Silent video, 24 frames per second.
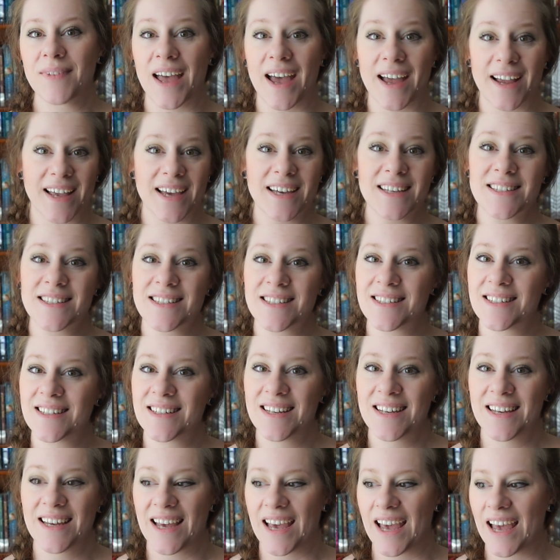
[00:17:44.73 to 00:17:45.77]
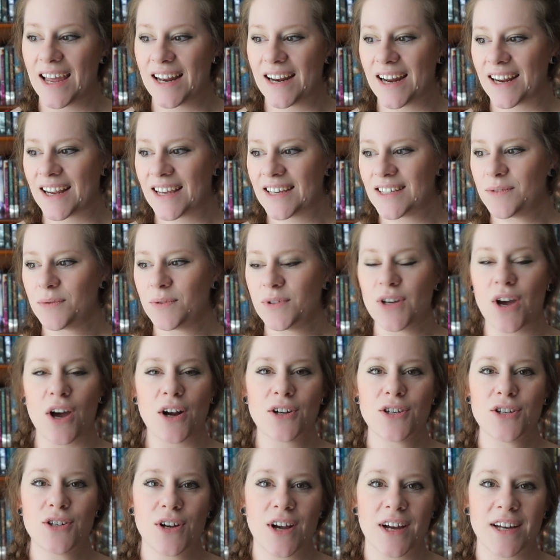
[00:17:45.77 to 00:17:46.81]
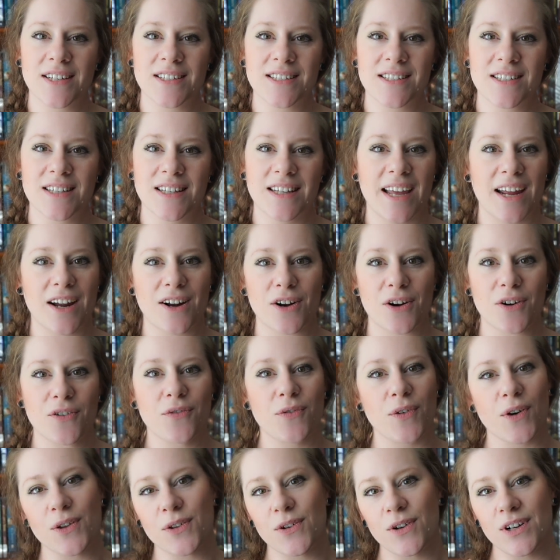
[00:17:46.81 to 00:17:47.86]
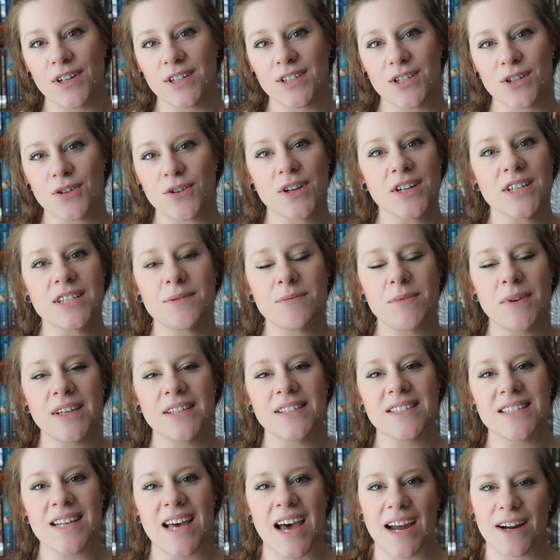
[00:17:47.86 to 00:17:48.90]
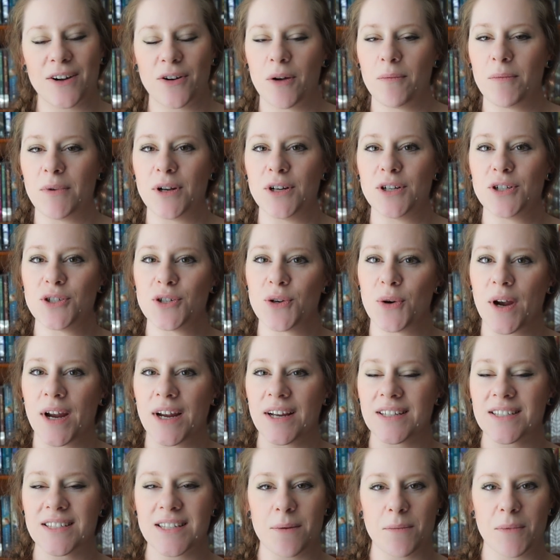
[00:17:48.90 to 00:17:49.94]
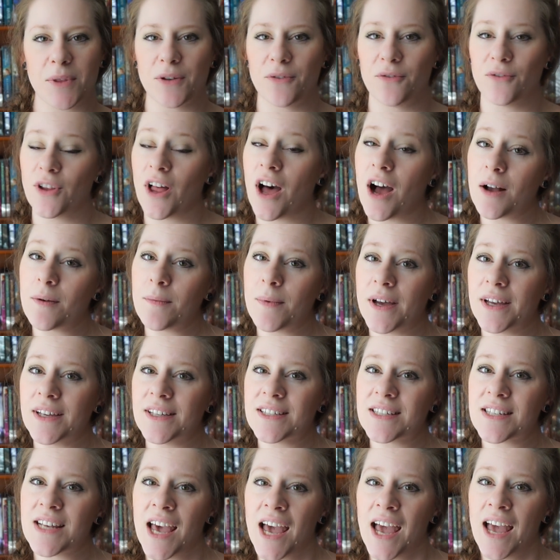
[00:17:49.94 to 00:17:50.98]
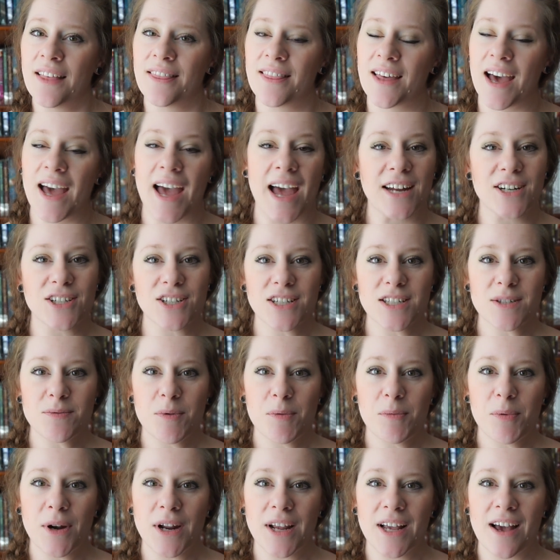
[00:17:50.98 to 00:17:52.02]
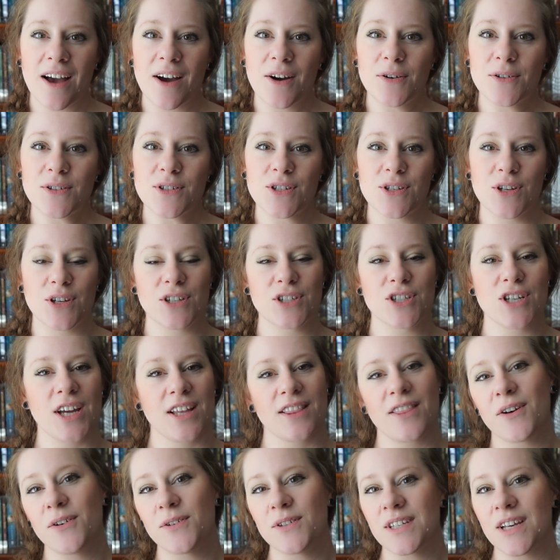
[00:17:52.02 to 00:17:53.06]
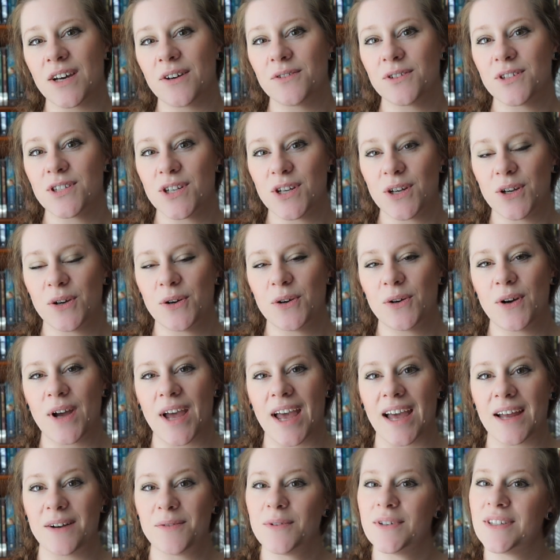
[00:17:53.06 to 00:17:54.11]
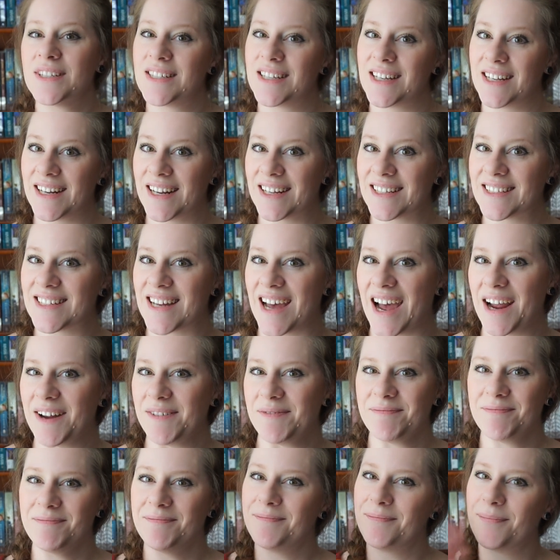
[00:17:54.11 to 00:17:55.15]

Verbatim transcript: I guess we'll talk to you guys later, further into Christmas. I know I've been enjoying some of the vlogmas that Angela's been putting out, so you can check those out too, and we'll see you next time.